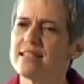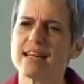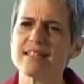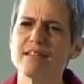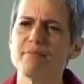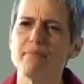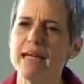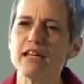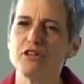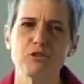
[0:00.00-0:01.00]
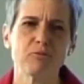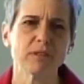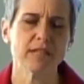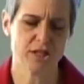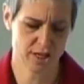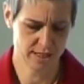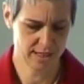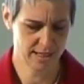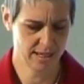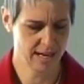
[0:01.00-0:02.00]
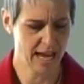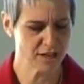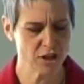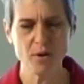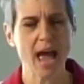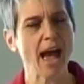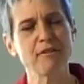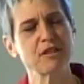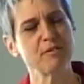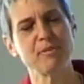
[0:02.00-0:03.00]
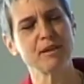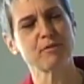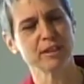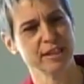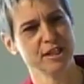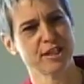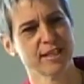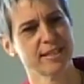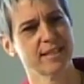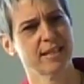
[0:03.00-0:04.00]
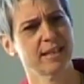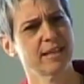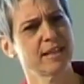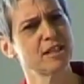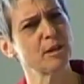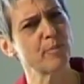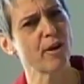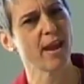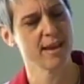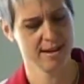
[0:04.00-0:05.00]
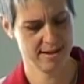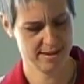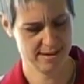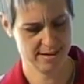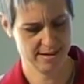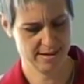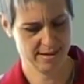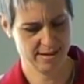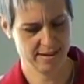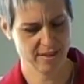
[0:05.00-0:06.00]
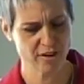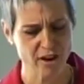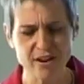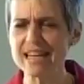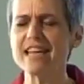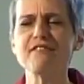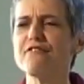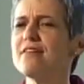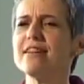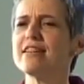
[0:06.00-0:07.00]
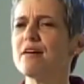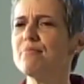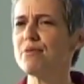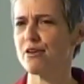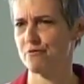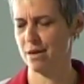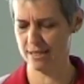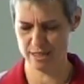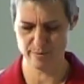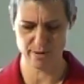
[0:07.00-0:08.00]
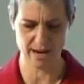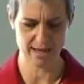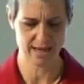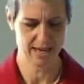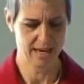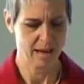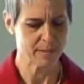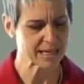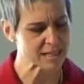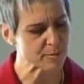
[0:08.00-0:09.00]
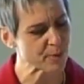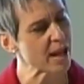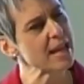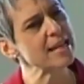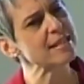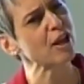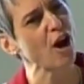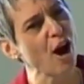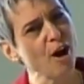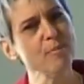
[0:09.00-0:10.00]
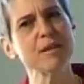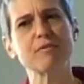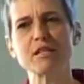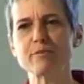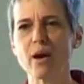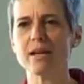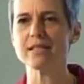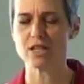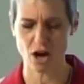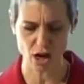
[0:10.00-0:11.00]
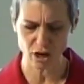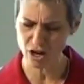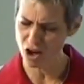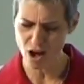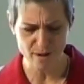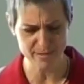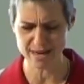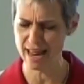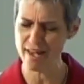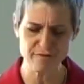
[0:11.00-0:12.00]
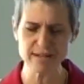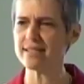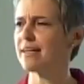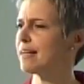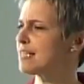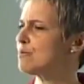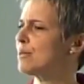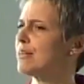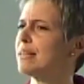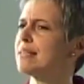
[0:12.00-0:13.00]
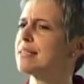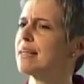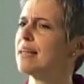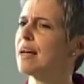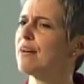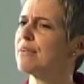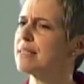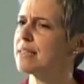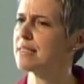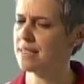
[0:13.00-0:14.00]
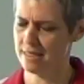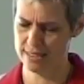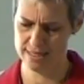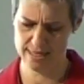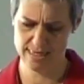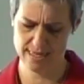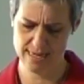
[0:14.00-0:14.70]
doesn't make you religious, and you don't have to be religious to pray. There are an infinite number of ways to pray, because to pray is a common response to our common everyday experience of existence.